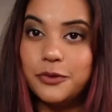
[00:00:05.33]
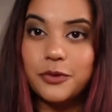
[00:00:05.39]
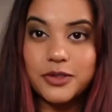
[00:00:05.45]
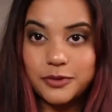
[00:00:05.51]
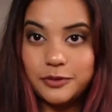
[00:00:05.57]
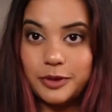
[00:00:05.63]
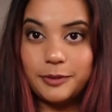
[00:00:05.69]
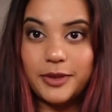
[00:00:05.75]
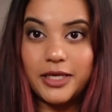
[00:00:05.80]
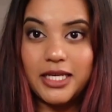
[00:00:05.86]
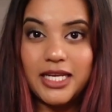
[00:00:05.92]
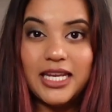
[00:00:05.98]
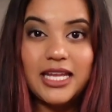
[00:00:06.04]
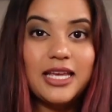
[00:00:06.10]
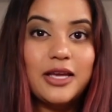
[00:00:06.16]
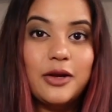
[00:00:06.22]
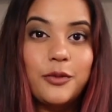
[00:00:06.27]
Wonder
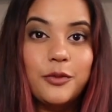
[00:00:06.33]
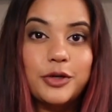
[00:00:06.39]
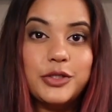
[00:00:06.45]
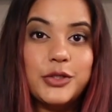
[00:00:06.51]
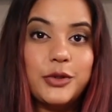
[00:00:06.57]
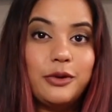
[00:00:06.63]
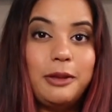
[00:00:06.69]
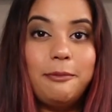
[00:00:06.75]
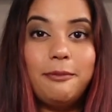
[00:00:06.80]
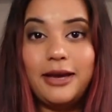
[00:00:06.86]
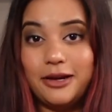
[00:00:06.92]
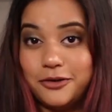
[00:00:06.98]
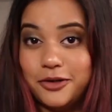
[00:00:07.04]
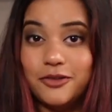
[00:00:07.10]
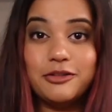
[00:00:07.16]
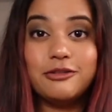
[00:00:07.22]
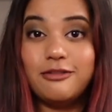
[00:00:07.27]
Woman. We're doing
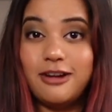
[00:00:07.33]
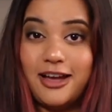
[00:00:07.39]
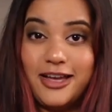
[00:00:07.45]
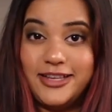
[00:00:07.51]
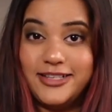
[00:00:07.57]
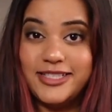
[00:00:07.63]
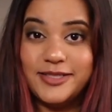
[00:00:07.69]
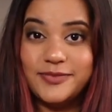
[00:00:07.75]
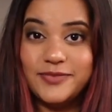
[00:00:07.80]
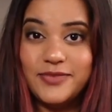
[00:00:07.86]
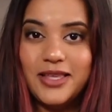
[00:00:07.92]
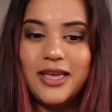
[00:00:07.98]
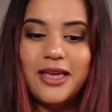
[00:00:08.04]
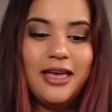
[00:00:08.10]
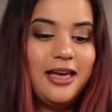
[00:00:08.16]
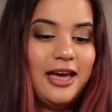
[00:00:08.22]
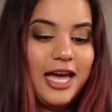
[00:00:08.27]
Battle of the Ryes.
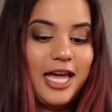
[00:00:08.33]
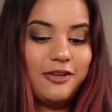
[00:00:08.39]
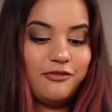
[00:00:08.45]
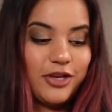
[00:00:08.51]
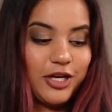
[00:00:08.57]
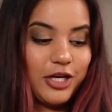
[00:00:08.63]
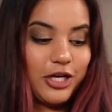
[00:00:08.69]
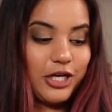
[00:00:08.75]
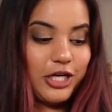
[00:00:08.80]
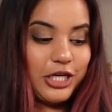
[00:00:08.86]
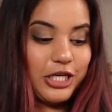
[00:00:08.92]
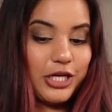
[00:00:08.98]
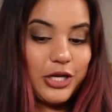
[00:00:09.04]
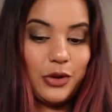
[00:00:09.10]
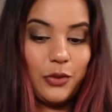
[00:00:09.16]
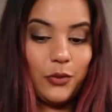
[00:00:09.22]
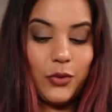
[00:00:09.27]
I
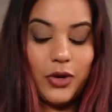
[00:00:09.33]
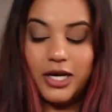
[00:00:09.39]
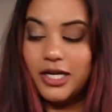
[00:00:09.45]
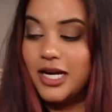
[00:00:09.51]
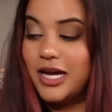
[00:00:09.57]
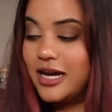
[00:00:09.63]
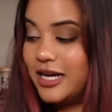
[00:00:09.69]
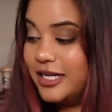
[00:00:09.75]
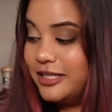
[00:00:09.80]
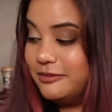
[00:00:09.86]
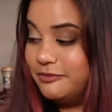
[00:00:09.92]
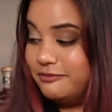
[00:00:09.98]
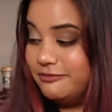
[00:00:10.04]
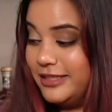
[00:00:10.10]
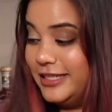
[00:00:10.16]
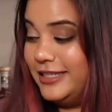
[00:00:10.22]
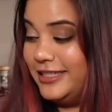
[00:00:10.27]
figured why not
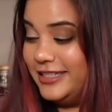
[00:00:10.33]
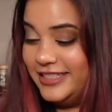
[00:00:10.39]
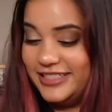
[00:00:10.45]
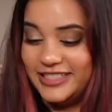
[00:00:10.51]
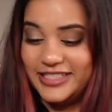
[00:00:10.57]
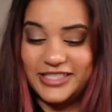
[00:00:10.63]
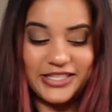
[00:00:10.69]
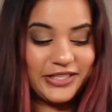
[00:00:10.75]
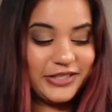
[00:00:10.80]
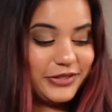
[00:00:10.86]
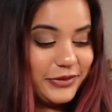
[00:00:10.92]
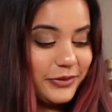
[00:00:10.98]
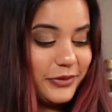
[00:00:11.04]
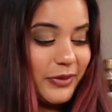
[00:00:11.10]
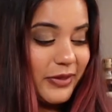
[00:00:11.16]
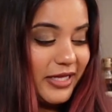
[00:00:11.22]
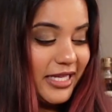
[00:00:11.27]

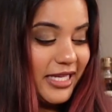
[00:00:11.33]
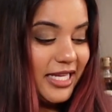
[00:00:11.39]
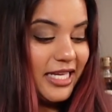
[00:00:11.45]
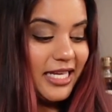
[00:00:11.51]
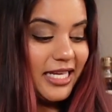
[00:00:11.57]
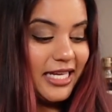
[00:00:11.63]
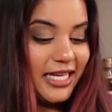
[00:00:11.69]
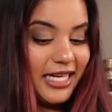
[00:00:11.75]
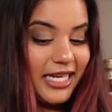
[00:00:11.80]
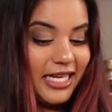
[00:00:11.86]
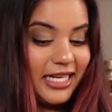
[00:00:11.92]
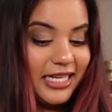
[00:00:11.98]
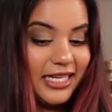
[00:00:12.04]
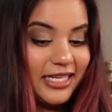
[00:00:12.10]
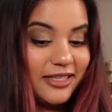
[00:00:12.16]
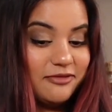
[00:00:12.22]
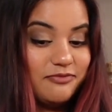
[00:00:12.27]
do
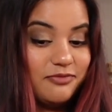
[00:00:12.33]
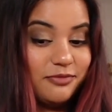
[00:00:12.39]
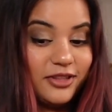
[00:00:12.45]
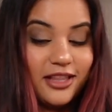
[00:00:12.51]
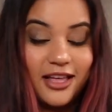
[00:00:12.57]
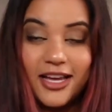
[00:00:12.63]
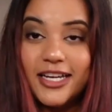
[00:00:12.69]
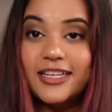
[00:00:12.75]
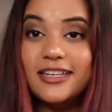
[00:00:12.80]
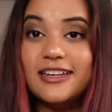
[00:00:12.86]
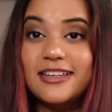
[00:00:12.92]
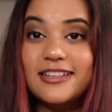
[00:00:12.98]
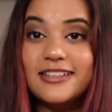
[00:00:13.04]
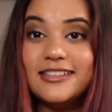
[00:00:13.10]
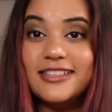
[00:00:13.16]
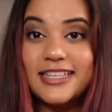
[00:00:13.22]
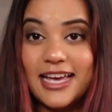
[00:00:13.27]
a blind
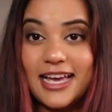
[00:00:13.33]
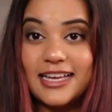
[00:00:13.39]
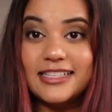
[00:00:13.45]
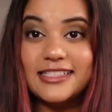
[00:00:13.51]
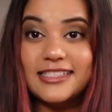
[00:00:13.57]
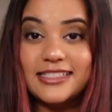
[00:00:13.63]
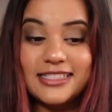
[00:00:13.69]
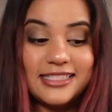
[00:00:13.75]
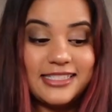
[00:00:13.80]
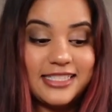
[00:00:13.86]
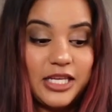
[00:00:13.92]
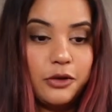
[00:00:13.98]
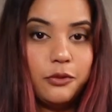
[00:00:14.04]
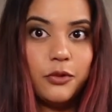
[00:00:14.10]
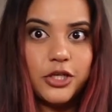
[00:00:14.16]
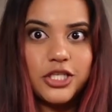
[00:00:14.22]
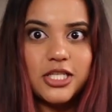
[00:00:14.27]
test to
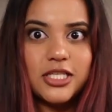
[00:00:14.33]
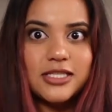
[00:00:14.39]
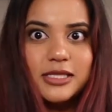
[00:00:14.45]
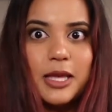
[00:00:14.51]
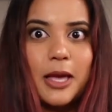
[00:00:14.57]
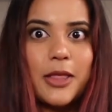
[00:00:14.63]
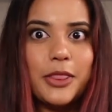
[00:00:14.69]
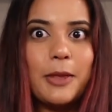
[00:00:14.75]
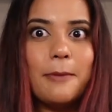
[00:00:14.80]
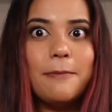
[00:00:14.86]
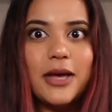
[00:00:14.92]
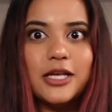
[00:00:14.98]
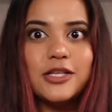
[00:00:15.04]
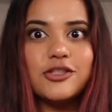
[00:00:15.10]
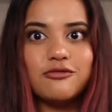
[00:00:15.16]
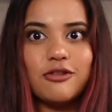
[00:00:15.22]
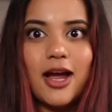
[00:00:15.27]
see which is the
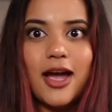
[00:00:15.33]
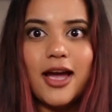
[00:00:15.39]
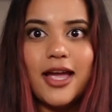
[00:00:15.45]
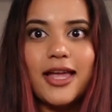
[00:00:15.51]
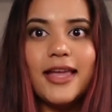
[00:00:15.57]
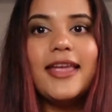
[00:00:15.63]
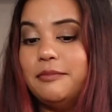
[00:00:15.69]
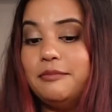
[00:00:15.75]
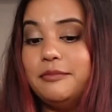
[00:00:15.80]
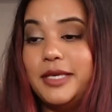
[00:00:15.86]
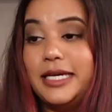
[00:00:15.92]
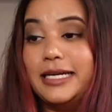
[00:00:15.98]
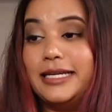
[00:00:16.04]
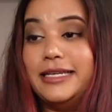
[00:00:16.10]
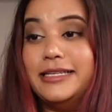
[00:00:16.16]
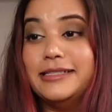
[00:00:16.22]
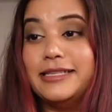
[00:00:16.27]
best rye,
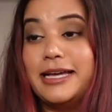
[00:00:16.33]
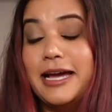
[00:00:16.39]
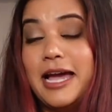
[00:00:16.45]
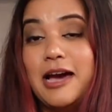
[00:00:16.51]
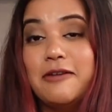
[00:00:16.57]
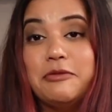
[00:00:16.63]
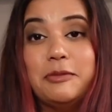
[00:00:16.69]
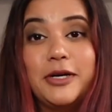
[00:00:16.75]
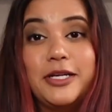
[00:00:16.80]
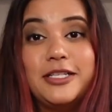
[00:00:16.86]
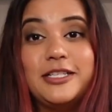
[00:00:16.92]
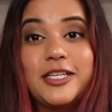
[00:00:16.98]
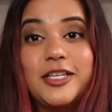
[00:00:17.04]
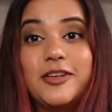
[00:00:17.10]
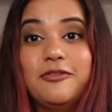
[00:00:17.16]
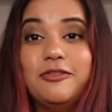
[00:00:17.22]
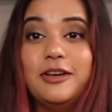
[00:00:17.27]
because I have a bunch
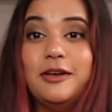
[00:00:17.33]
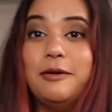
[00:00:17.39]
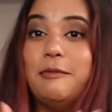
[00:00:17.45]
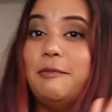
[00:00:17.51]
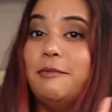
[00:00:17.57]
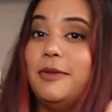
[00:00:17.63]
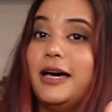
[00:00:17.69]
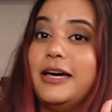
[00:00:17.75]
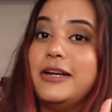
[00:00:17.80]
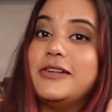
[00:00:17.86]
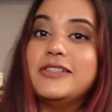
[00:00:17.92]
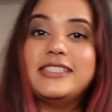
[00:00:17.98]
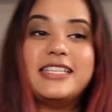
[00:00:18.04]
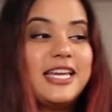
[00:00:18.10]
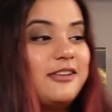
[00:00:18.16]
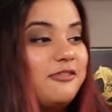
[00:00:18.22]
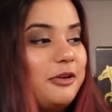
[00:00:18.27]
of
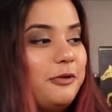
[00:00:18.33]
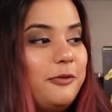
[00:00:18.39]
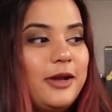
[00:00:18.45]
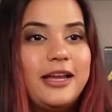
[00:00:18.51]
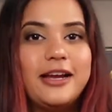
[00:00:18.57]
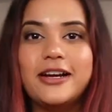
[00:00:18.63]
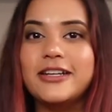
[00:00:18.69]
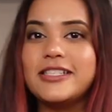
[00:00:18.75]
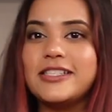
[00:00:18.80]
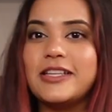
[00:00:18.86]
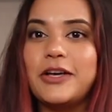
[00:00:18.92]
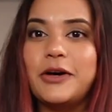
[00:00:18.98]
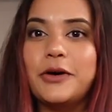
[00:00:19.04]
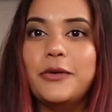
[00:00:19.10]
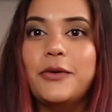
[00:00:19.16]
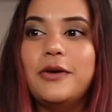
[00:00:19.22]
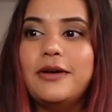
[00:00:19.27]
bottles everywhere.
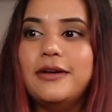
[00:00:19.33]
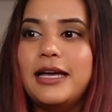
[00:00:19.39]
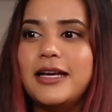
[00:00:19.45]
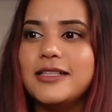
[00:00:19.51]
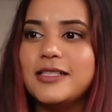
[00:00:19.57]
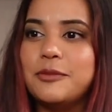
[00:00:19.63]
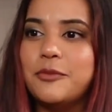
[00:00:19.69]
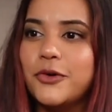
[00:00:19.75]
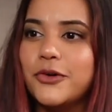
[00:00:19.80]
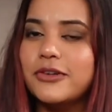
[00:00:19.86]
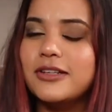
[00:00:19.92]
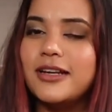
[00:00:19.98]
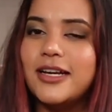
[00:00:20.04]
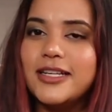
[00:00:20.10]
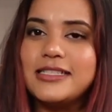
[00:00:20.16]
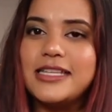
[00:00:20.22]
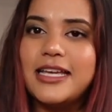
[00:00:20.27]
So as I'm
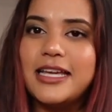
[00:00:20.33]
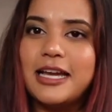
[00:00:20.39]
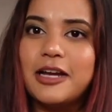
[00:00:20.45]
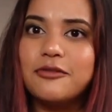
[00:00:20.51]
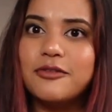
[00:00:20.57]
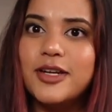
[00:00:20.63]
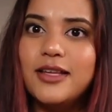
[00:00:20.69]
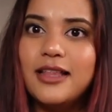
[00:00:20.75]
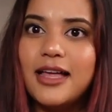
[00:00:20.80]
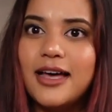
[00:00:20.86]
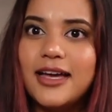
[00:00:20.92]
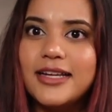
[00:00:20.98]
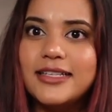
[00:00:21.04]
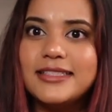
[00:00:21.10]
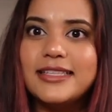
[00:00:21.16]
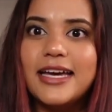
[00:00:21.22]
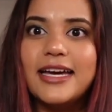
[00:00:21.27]
organizing, I
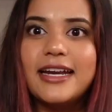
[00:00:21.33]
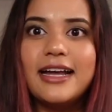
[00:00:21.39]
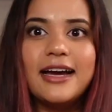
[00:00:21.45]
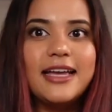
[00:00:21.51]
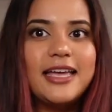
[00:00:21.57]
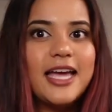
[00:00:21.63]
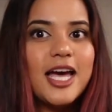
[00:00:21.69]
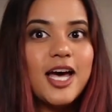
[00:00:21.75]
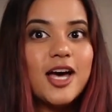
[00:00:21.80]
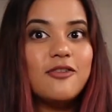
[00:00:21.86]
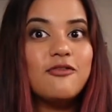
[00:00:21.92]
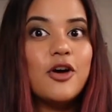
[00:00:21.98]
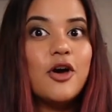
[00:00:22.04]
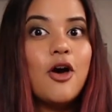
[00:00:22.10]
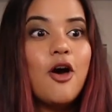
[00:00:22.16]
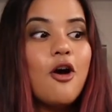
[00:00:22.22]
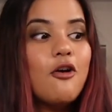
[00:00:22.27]
realized that I have
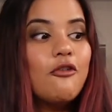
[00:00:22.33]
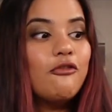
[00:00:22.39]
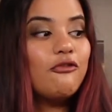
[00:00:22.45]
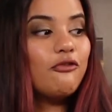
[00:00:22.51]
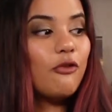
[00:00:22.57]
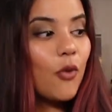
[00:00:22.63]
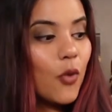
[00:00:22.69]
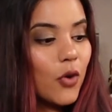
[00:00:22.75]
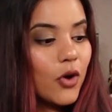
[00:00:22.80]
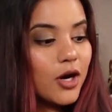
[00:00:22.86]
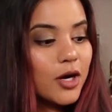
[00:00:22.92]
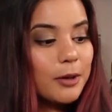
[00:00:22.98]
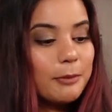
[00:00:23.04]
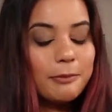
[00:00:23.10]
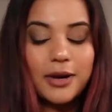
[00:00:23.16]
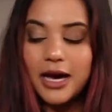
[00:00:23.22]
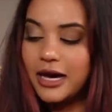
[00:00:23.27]

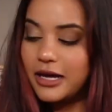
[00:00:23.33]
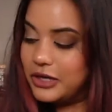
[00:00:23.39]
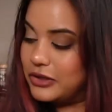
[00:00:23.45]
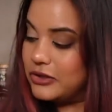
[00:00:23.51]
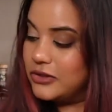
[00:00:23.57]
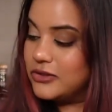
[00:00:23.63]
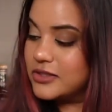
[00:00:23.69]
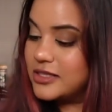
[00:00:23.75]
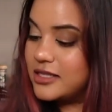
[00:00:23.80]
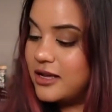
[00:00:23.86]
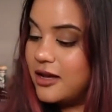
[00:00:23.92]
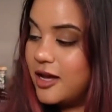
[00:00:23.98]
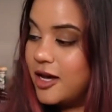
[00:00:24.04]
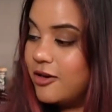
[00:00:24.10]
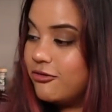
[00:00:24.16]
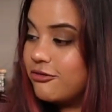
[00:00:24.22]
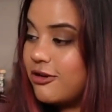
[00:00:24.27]
4 bottles
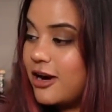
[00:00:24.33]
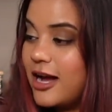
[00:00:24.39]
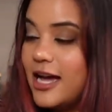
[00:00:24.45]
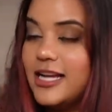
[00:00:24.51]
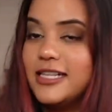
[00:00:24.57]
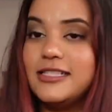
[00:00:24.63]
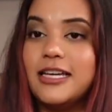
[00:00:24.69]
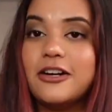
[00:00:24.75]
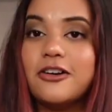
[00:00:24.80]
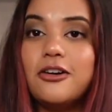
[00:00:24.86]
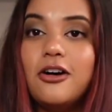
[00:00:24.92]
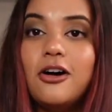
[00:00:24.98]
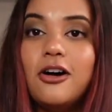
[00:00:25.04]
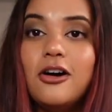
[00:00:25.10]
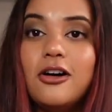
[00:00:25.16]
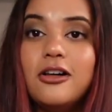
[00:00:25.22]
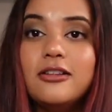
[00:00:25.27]
of ryes that are
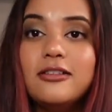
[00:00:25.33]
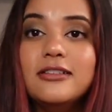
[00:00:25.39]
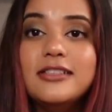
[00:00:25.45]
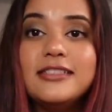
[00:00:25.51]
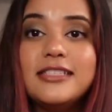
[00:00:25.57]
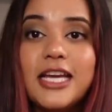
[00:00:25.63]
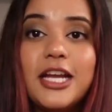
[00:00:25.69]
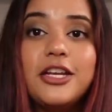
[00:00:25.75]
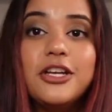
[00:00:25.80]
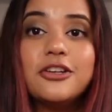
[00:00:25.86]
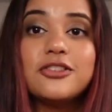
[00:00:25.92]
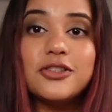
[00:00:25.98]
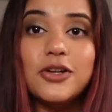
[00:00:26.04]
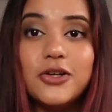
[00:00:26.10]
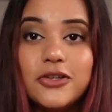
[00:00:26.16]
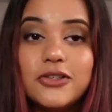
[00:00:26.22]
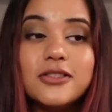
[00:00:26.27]
all 10 years
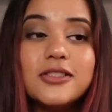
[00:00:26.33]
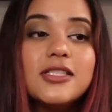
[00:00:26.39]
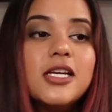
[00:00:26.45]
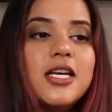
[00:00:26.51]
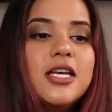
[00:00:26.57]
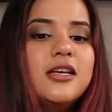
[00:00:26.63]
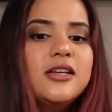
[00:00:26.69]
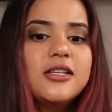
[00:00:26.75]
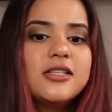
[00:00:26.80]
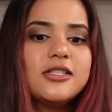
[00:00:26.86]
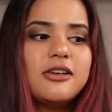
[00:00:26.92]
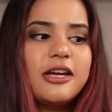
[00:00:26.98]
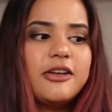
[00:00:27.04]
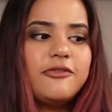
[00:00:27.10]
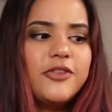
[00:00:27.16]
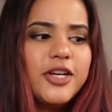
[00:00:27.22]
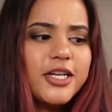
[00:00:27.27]
old. So
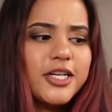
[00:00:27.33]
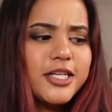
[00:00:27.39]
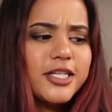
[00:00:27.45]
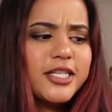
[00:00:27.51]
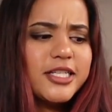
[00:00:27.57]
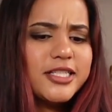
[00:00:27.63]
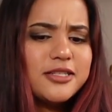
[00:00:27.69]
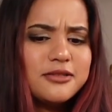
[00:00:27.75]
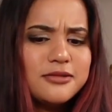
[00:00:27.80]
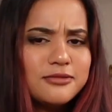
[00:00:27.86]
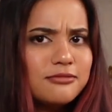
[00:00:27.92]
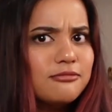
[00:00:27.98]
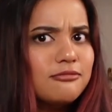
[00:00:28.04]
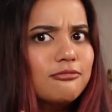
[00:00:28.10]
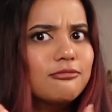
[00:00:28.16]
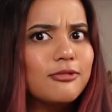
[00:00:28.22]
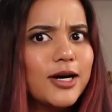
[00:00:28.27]
I figured
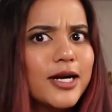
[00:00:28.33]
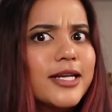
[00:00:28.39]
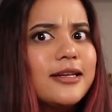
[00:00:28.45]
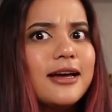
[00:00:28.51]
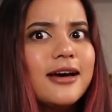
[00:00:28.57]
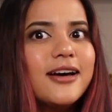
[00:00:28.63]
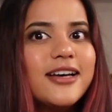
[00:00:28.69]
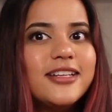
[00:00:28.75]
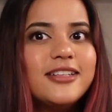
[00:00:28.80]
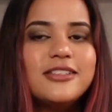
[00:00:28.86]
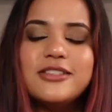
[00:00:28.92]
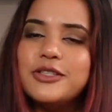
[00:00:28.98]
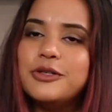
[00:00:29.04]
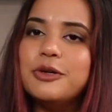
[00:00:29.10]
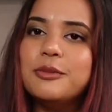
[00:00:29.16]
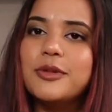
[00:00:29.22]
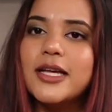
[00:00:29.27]
why not
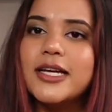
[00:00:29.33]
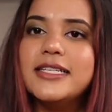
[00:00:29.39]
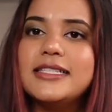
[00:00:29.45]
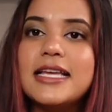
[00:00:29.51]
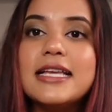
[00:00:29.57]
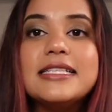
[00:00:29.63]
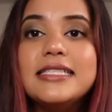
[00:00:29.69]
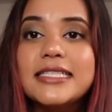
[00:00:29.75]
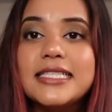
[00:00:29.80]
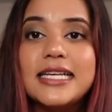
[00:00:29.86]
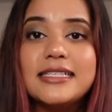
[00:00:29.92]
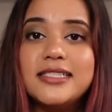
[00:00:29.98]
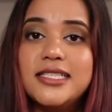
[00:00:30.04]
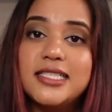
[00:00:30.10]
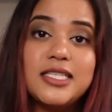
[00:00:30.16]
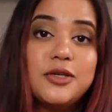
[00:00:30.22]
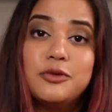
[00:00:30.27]
do a blind tasting
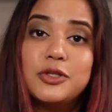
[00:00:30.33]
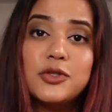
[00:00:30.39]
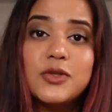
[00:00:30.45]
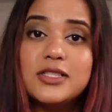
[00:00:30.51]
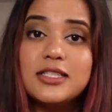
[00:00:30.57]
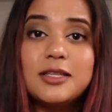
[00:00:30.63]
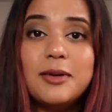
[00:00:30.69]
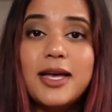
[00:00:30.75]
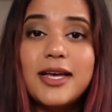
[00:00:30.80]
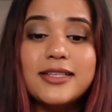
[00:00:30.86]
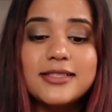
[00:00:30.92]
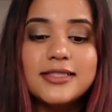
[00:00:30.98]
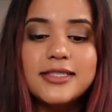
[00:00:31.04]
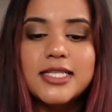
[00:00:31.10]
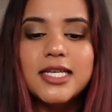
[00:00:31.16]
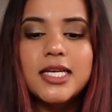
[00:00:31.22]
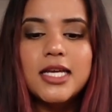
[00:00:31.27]
test to see which one's the
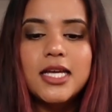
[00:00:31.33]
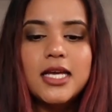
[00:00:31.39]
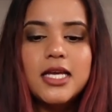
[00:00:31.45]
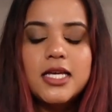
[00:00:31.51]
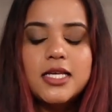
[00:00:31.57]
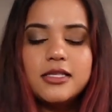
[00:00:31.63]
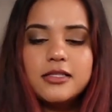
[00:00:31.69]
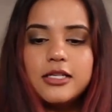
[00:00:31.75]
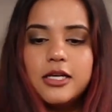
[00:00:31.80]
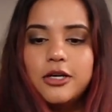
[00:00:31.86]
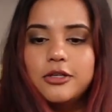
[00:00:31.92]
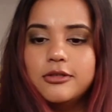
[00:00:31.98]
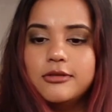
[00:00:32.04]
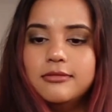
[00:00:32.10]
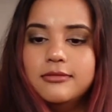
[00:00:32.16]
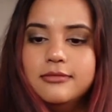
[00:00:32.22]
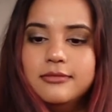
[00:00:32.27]
best.
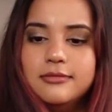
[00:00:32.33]
So